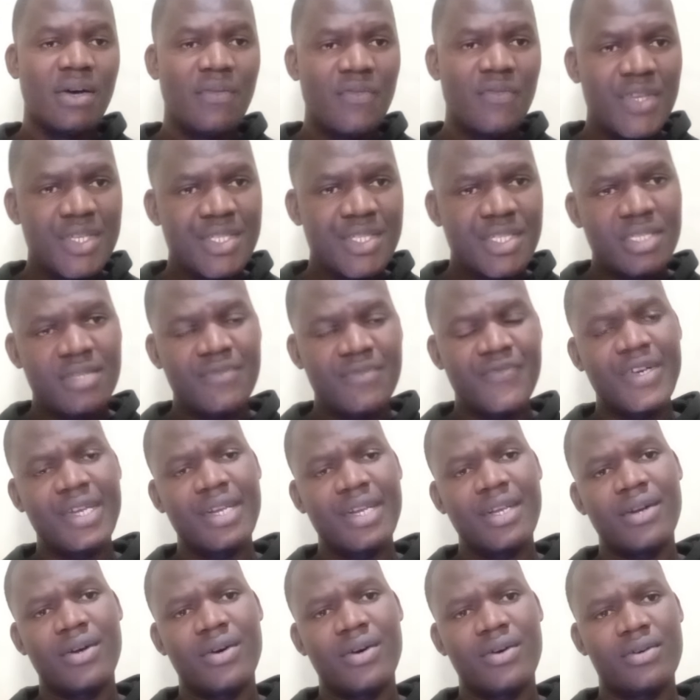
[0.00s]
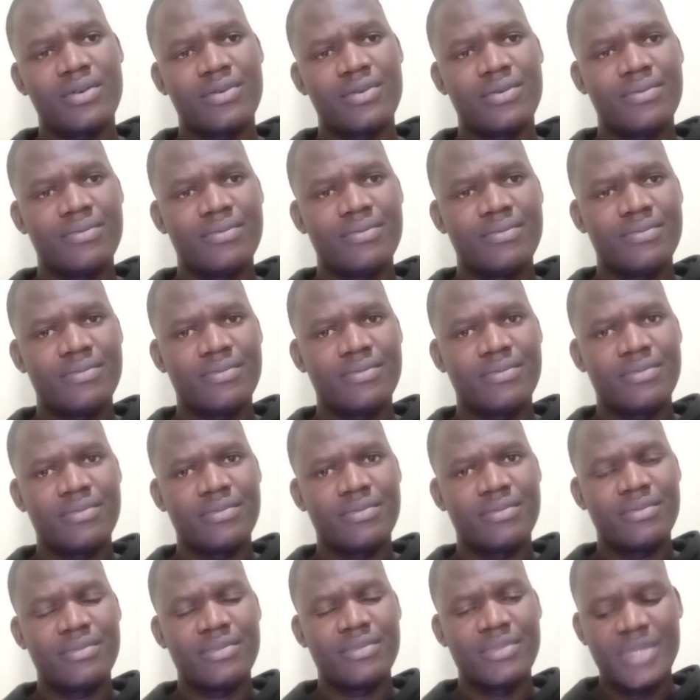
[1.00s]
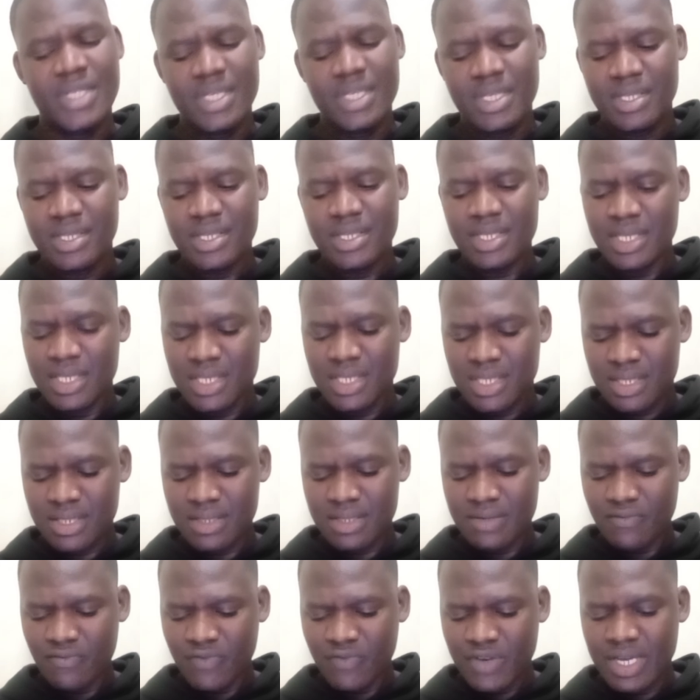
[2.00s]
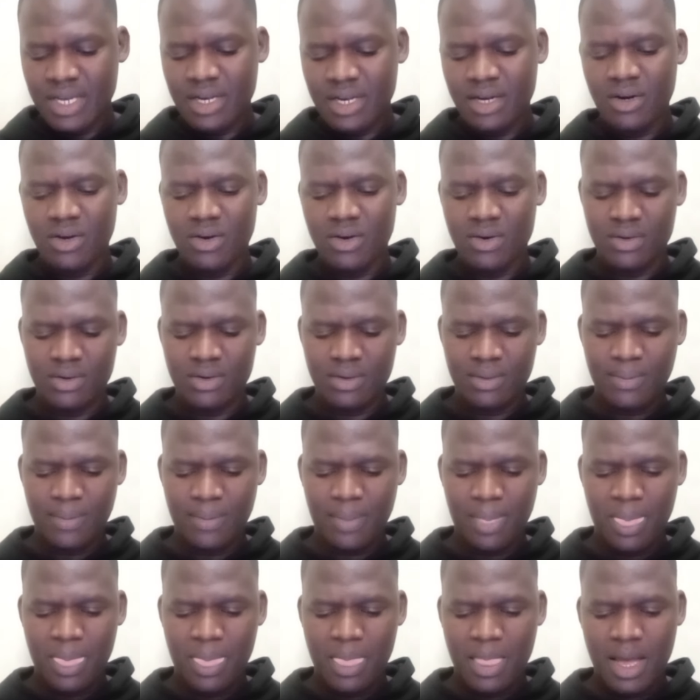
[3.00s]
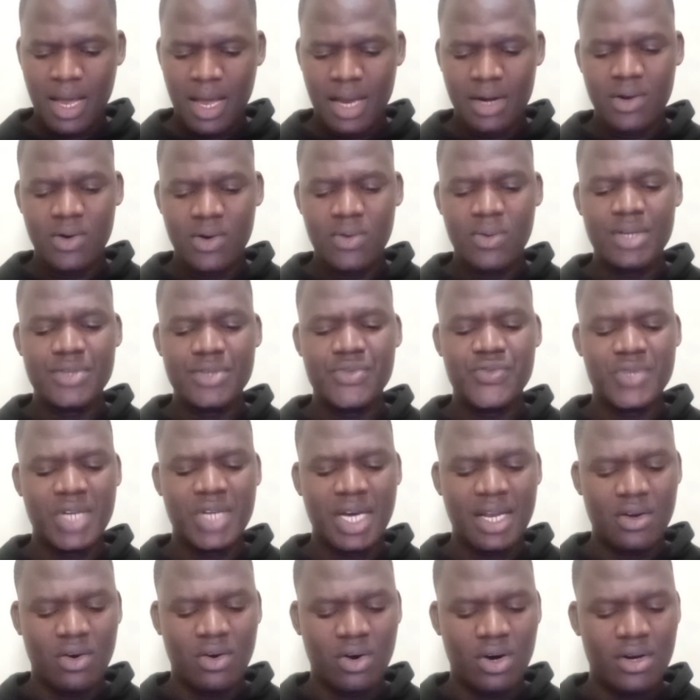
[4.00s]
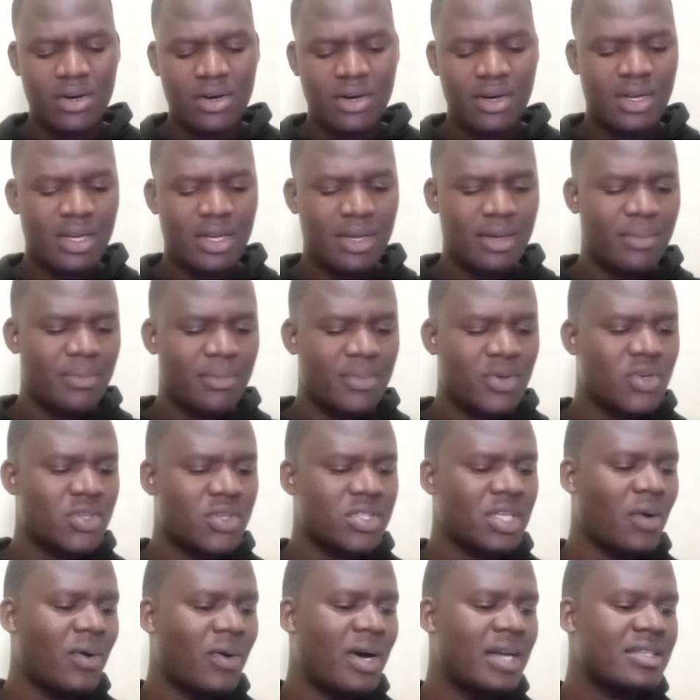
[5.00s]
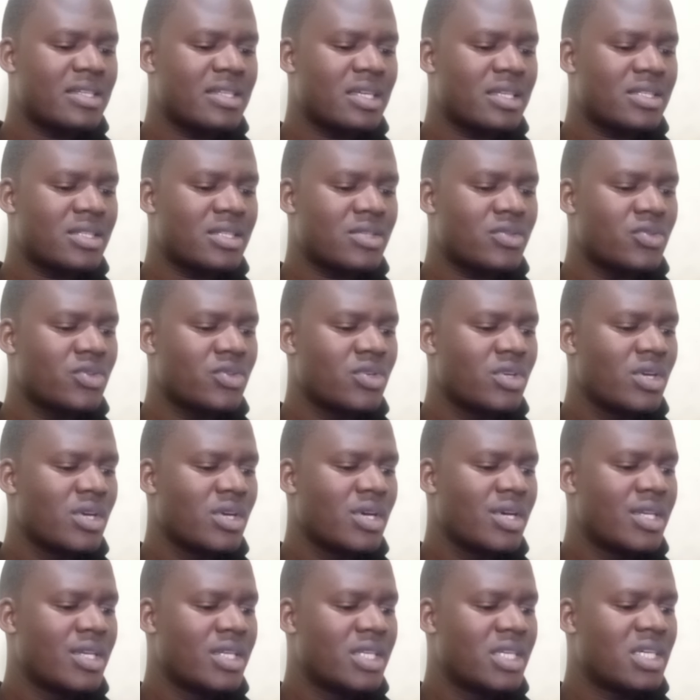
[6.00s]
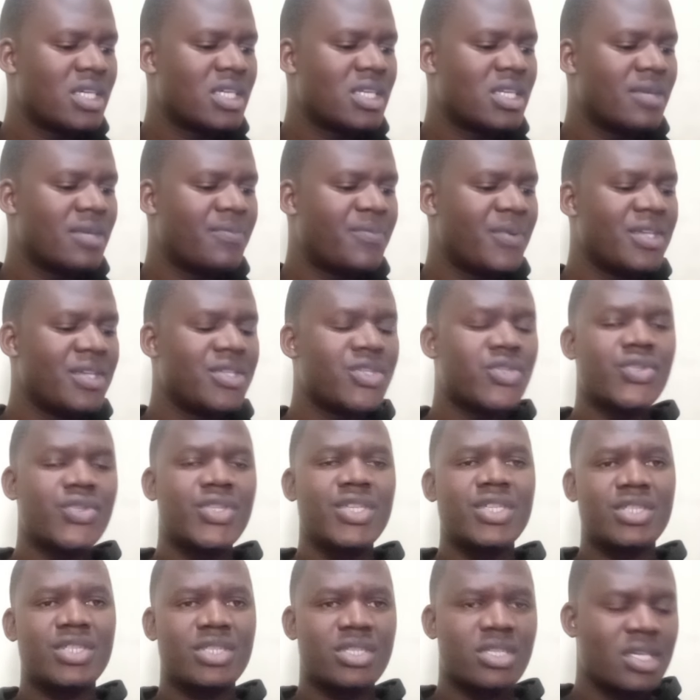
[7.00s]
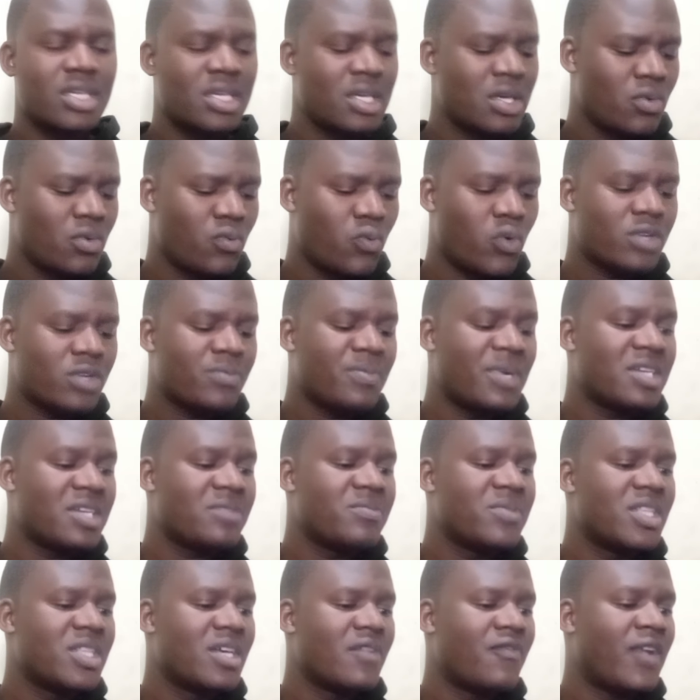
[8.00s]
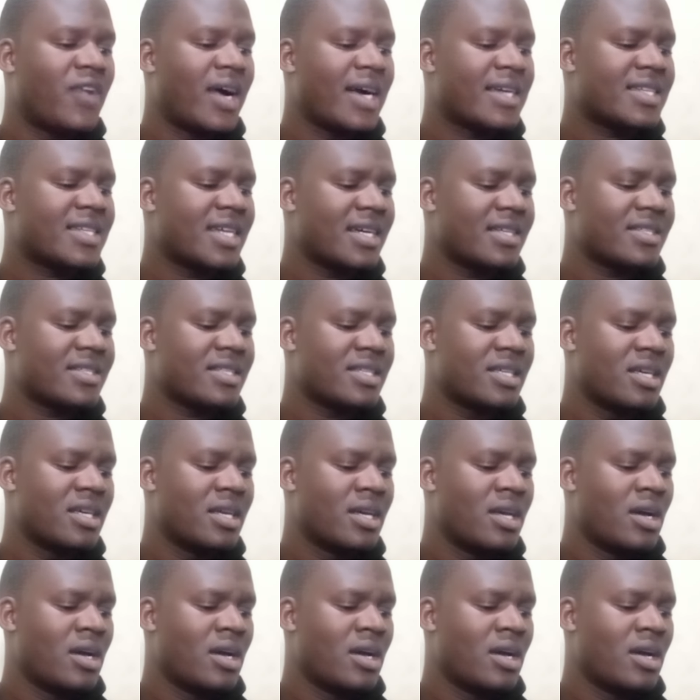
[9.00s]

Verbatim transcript: This is very wrong. This is very wrong. I don't want to carry on because I want us to dig deep into this. What might be the factors